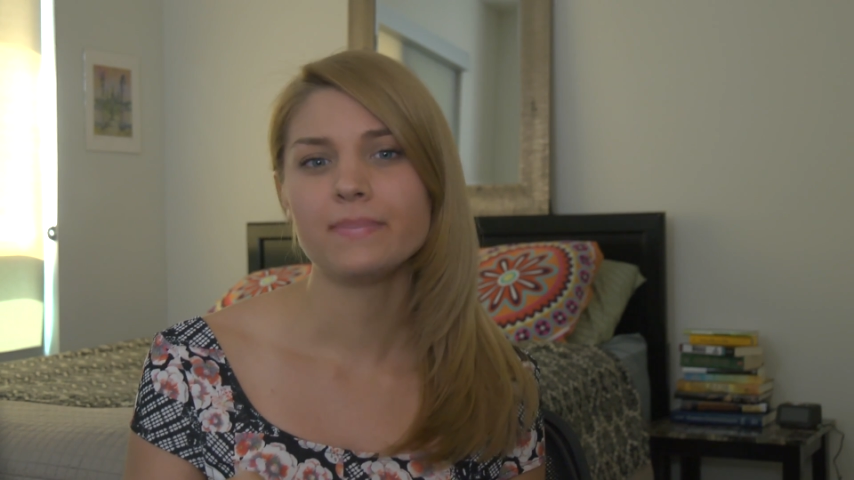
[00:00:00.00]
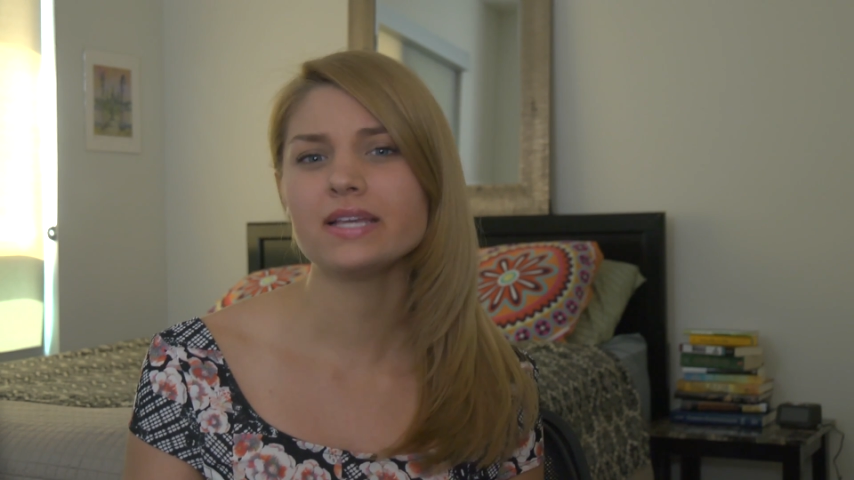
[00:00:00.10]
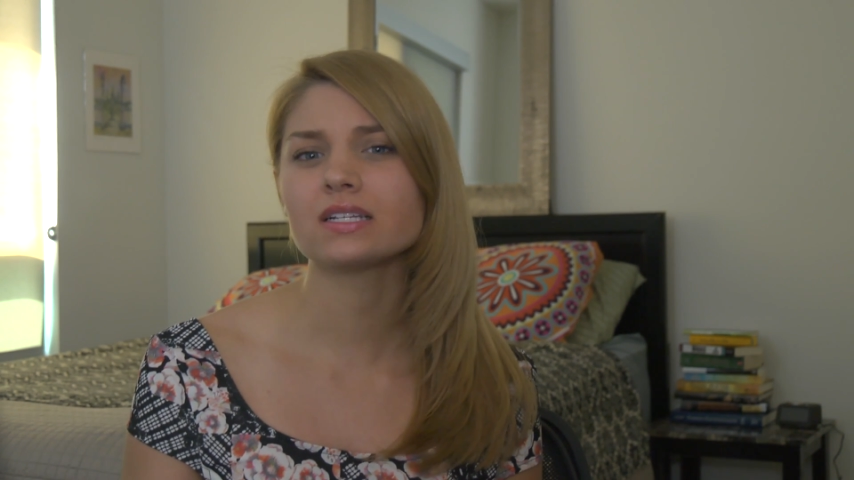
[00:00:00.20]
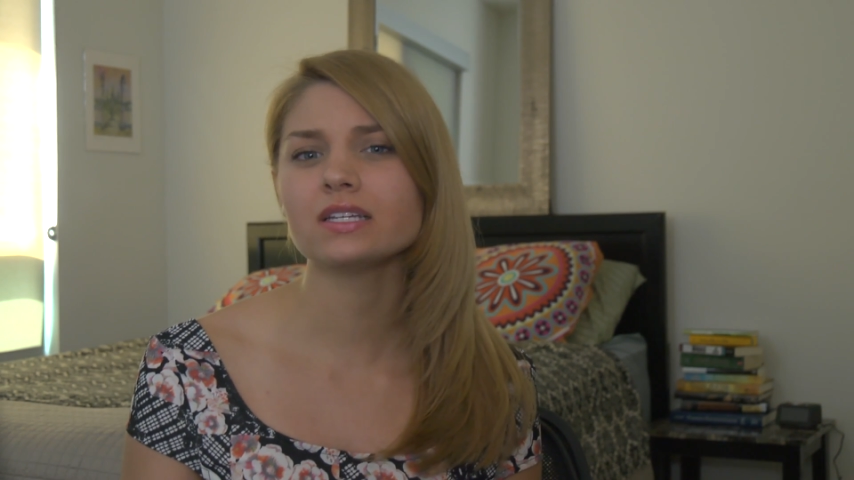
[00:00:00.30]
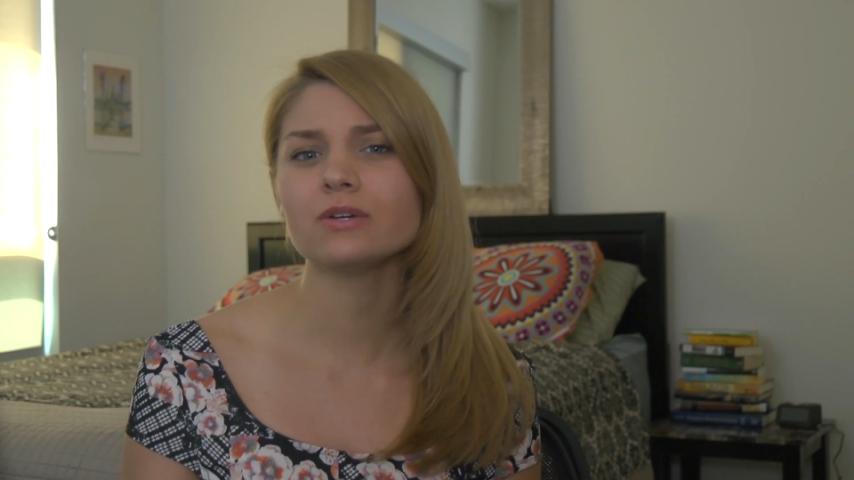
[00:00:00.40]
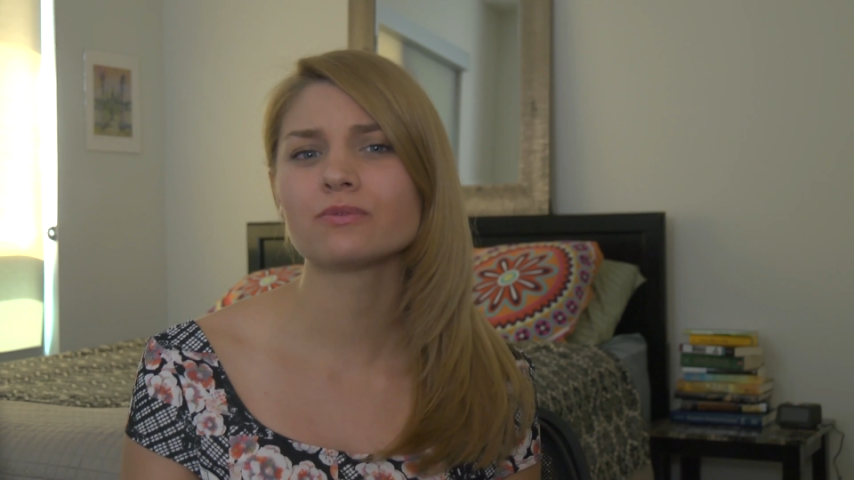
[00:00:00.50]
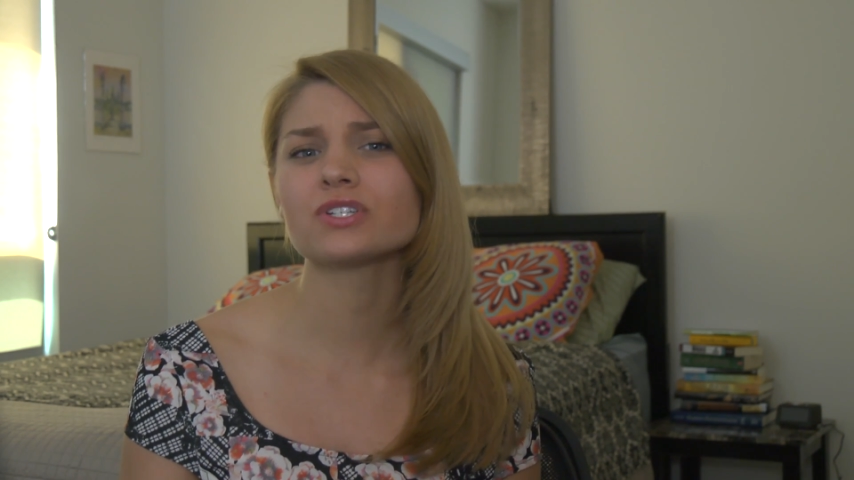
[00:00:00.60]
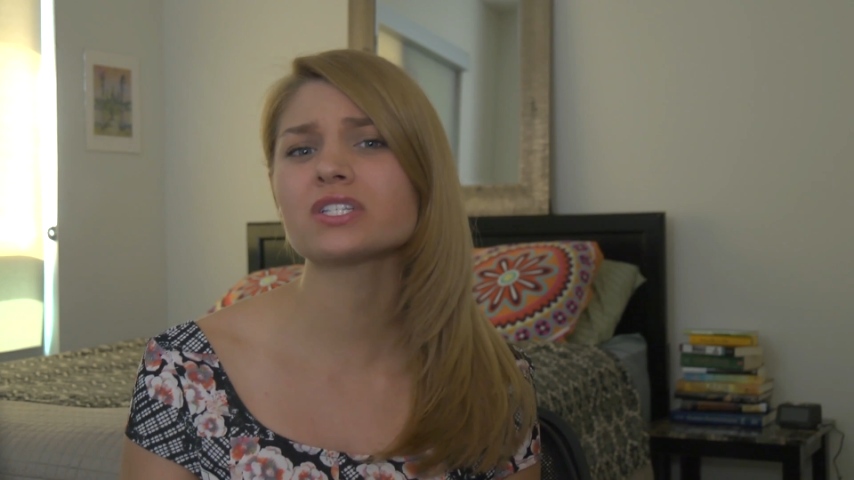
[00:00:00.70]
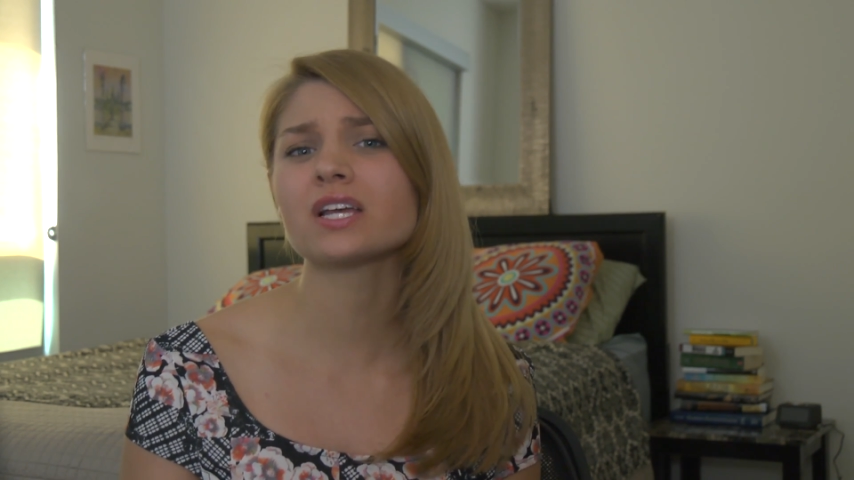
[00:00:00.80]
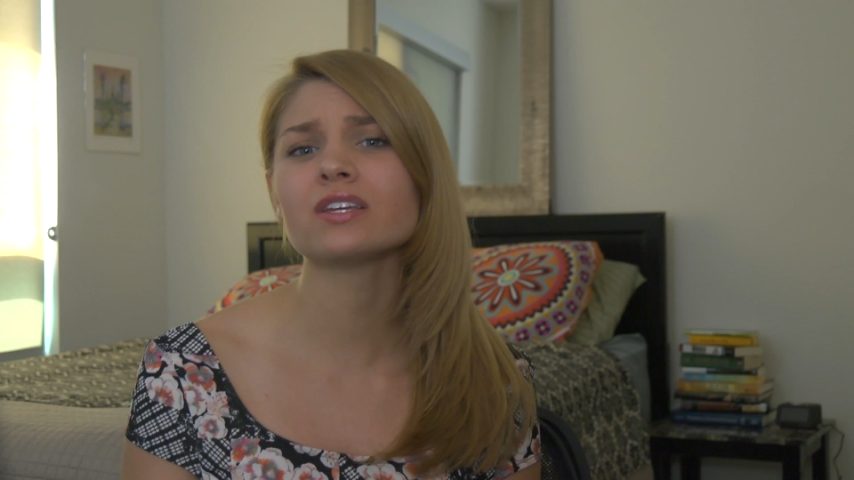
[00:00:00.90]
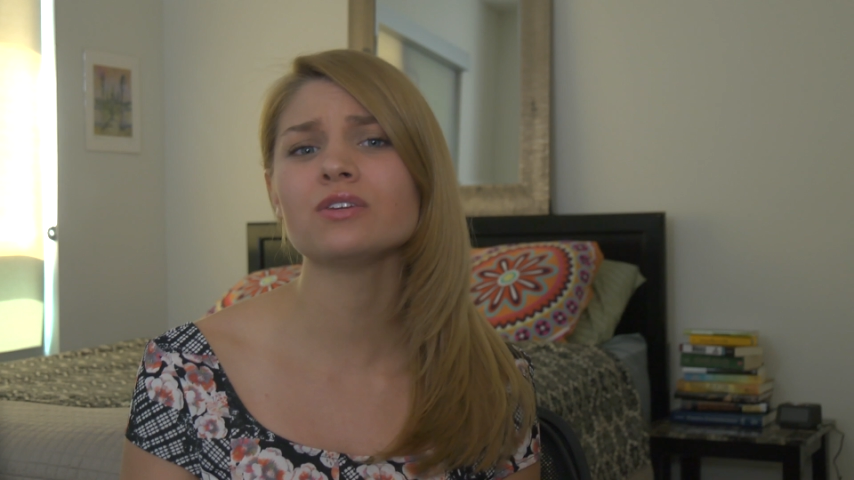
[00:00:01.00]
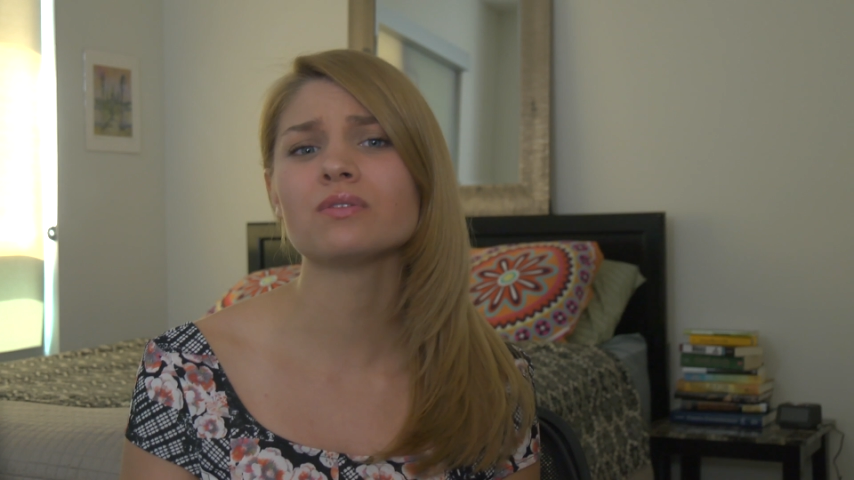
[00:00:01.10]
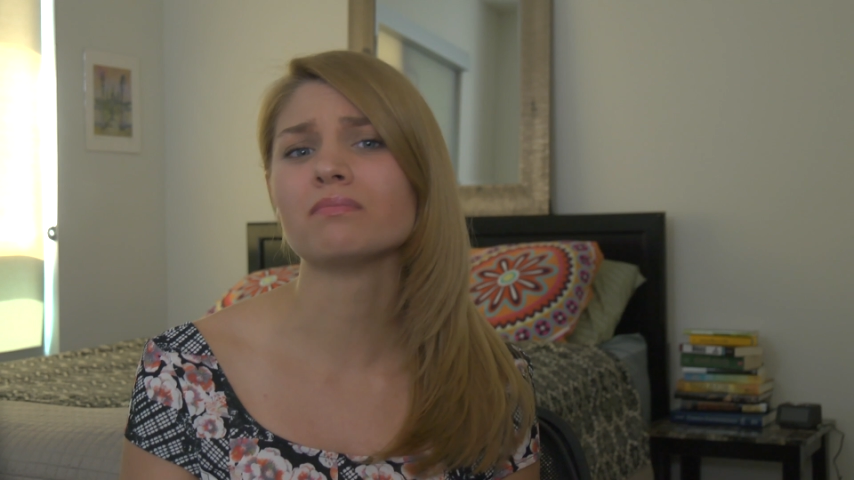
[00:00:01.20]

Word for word: basically, we're just telling you to